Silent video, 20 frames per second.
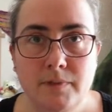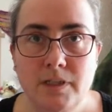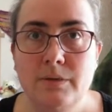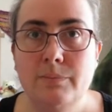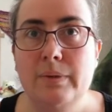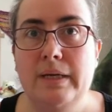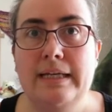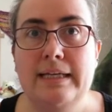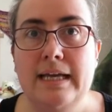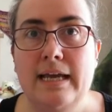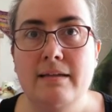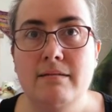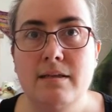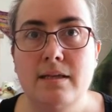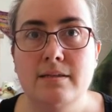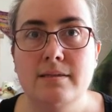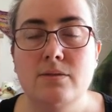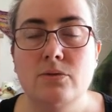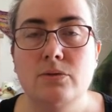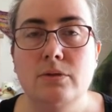But again,
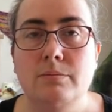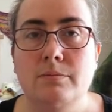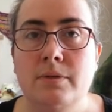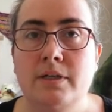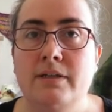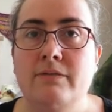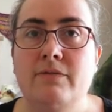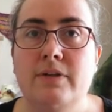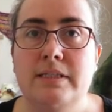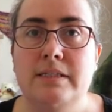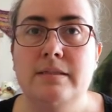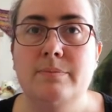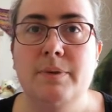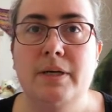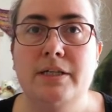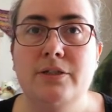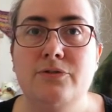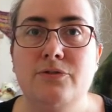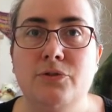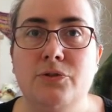that's all on my events
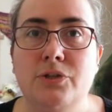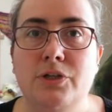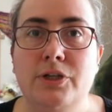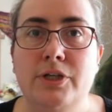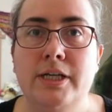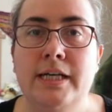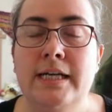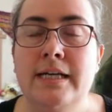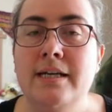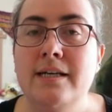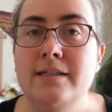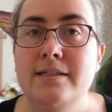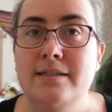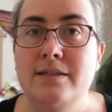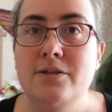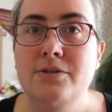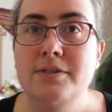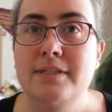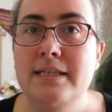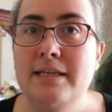page for you.
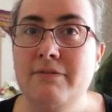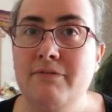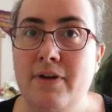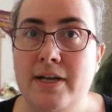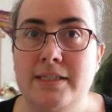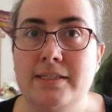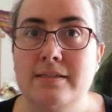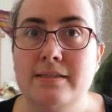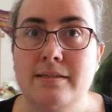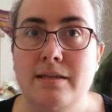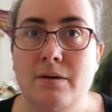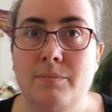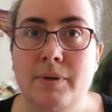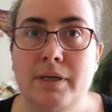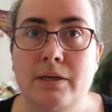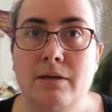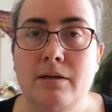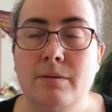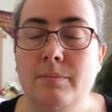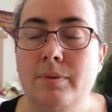So those are the events
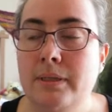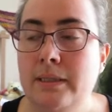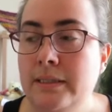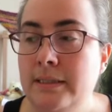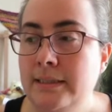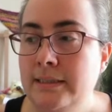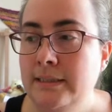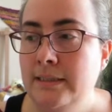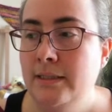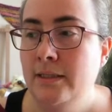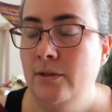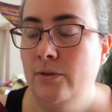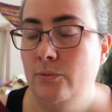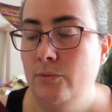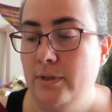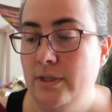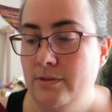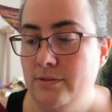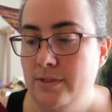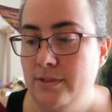coming up.
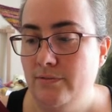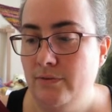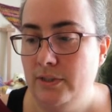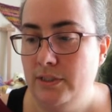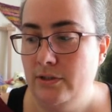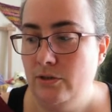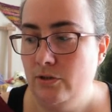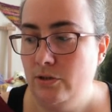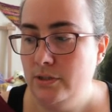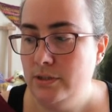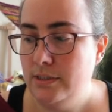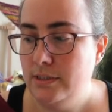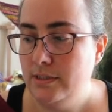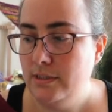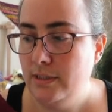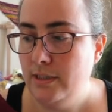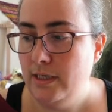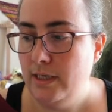What else have I got?